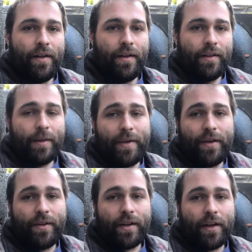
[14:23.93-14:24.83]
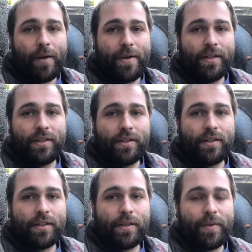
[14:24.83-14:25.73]
let me know in the comments
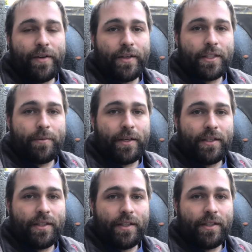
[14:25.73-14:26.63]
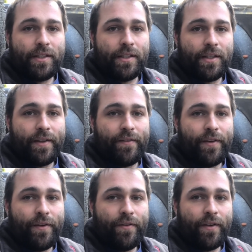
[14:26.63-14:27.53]
some of your experiences. If
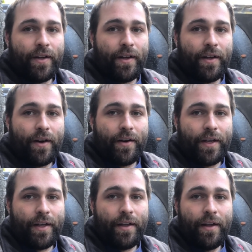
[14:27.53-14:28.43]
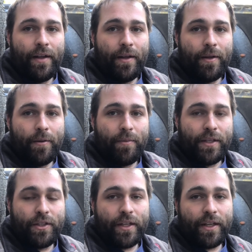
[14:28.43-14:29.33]
you've already been
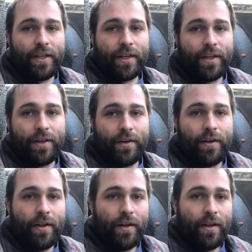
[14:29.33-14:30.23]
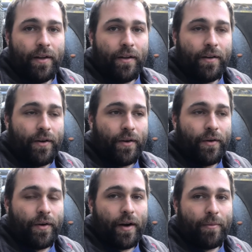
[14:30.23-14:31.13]
trucking and you're an
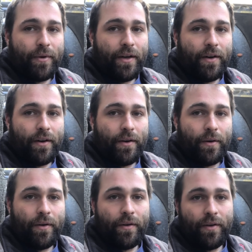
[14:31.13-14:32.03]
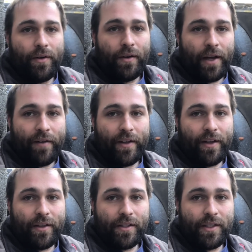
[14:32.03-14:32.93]
owner-operator or have a
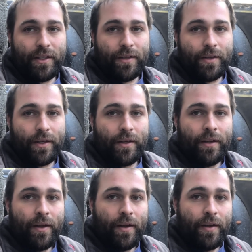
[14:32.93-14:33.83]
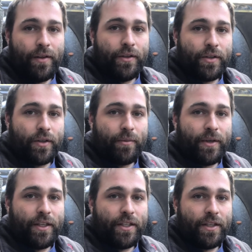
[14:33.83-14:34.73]
LLC or a huge
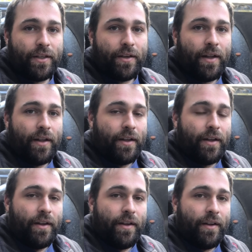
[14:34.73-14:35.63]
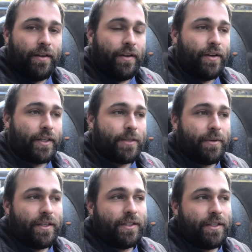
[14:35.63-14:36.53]
corporation, your
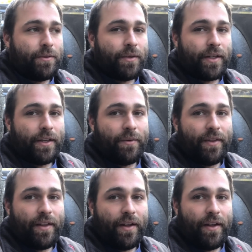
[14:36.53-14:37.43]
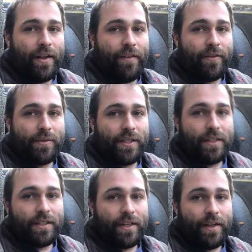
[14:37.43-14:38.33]
experiences working with the
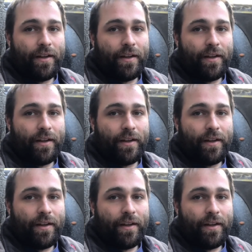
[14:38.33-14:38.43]
FMCSA.